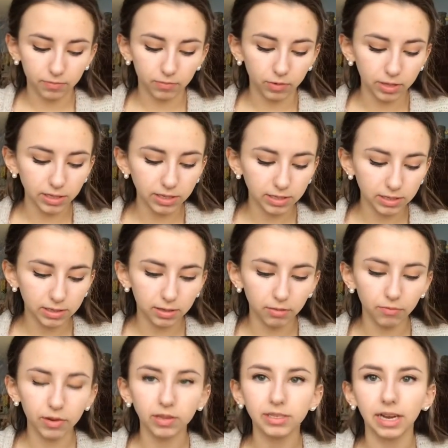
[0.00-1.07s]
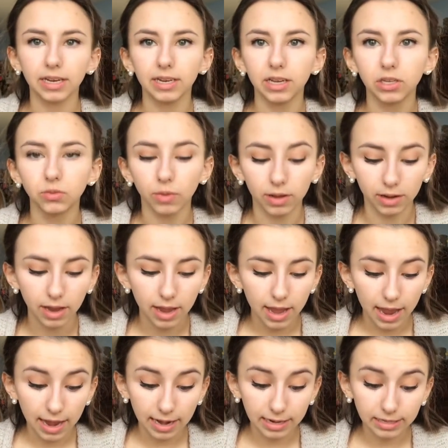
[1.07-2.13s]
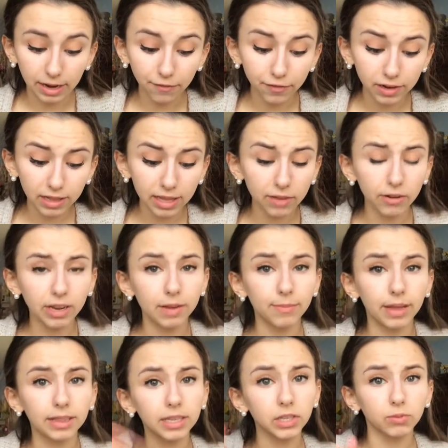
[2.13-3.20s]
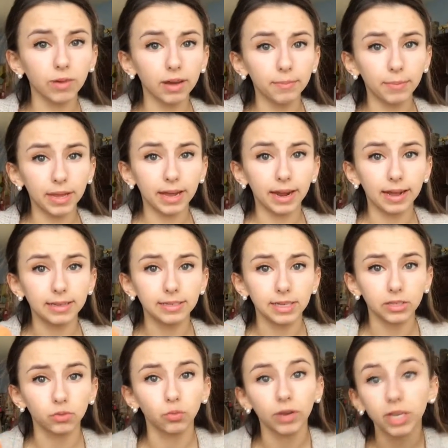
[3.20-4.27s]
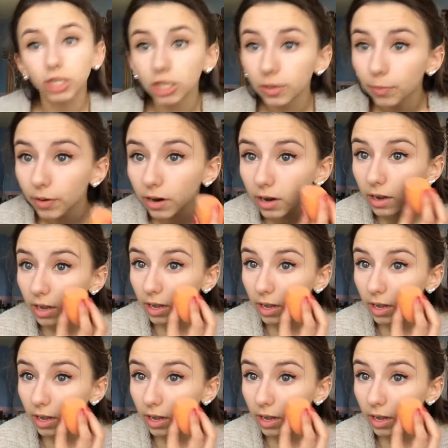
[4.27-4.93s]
Well, this is the Real Techniques one, and I definitely recommend this one because it's way cheaper